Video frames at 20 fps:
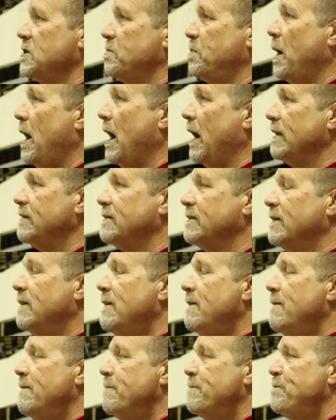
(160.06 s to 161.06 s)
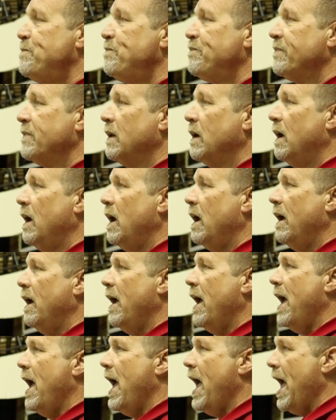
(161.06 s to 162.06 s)
spots,
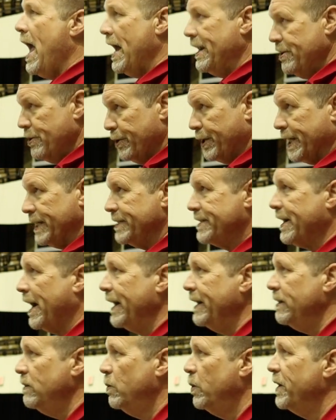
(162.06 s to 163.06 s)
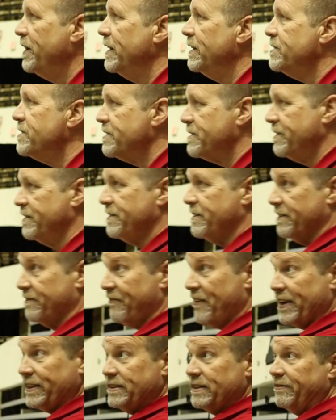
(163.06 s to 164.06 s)
and you can tighten with it just as
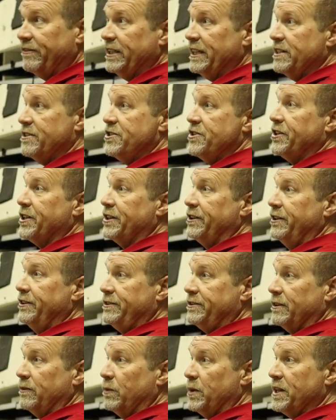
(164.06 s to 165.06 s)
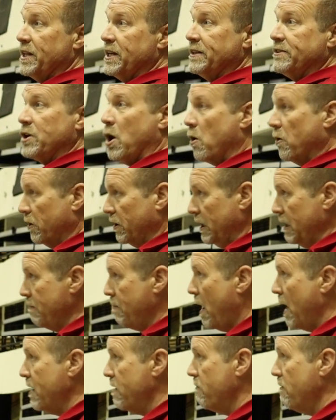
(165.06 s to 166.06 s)
effectively as you can loosen with it, totally
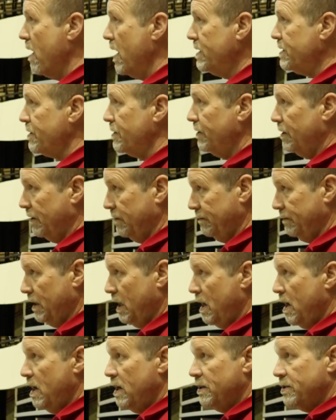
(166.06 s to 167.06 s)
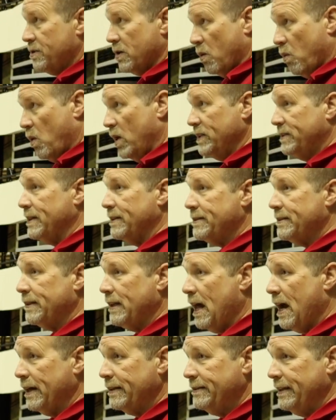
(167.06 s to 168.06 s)
bidirectional. So once it's
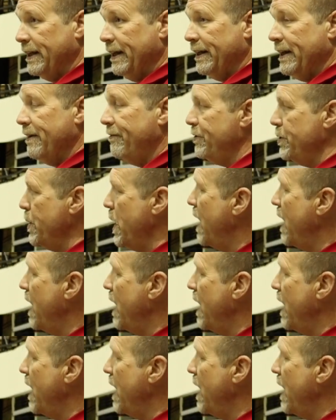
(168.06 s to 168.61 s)
locked in, if you